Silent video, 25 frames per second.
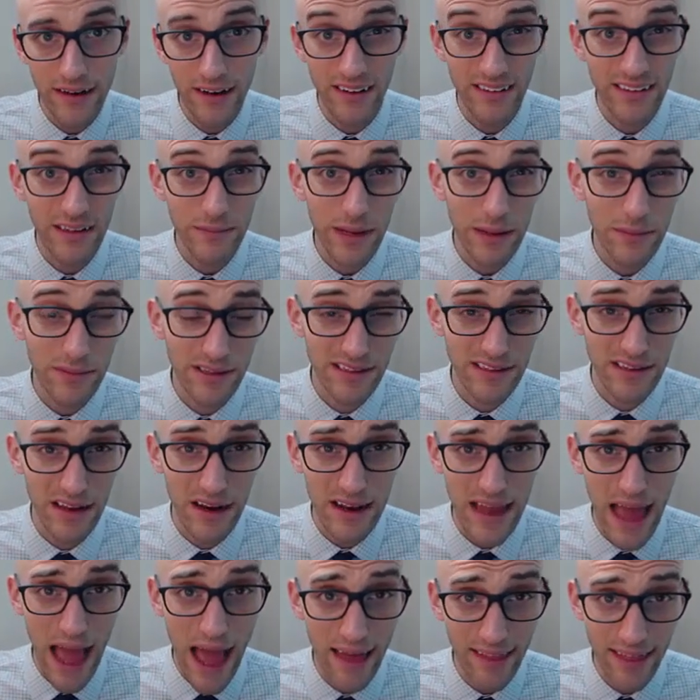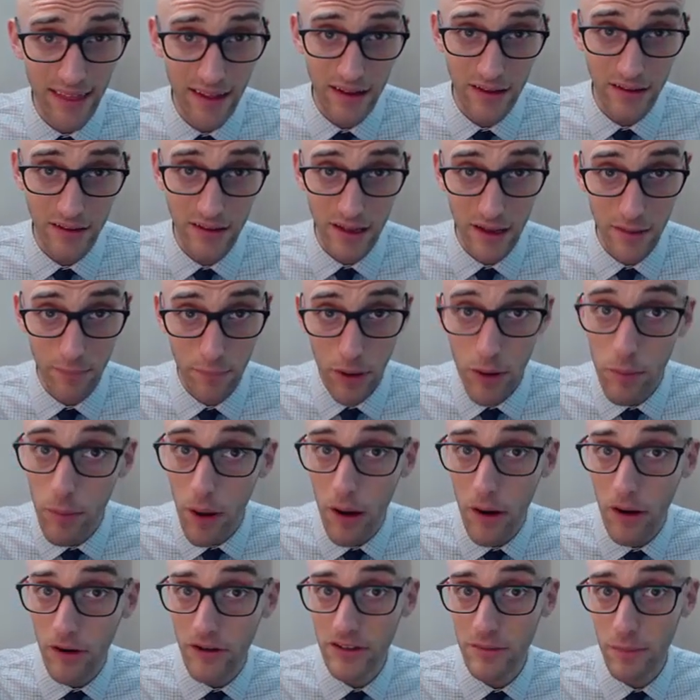or sometimes it's unethical to
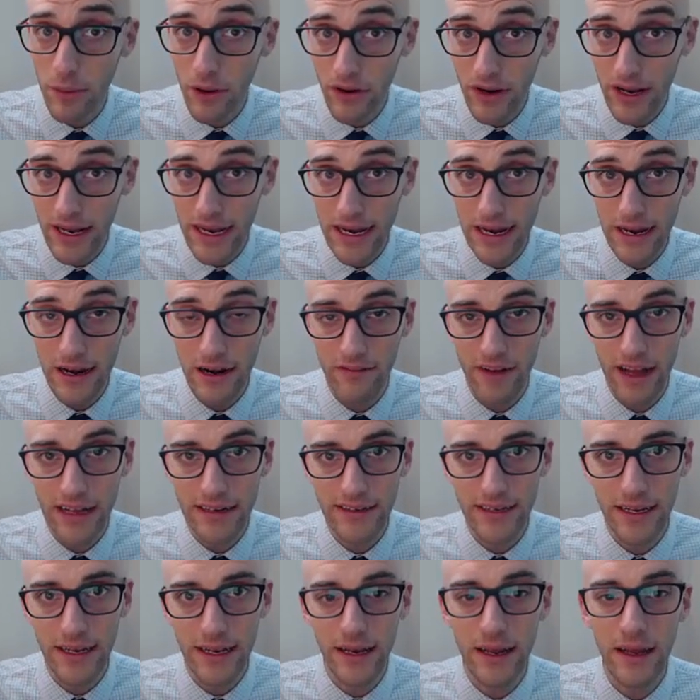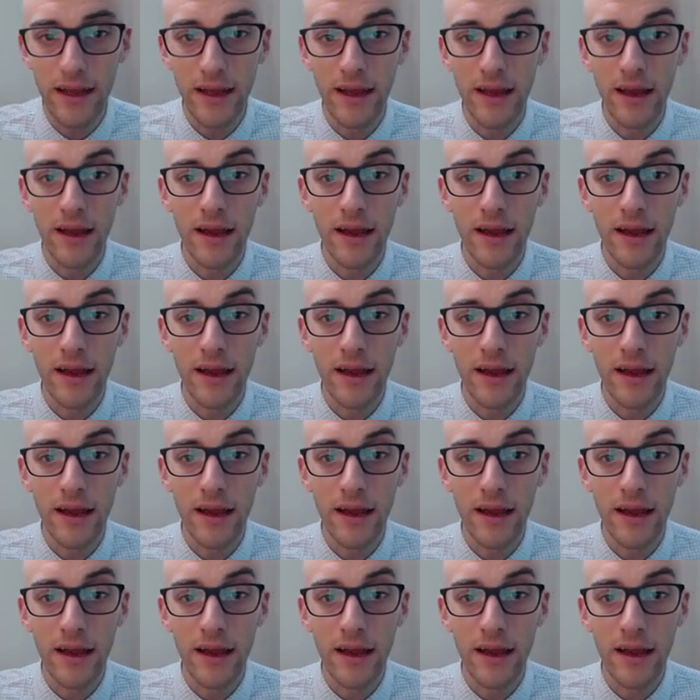postpone an intervention.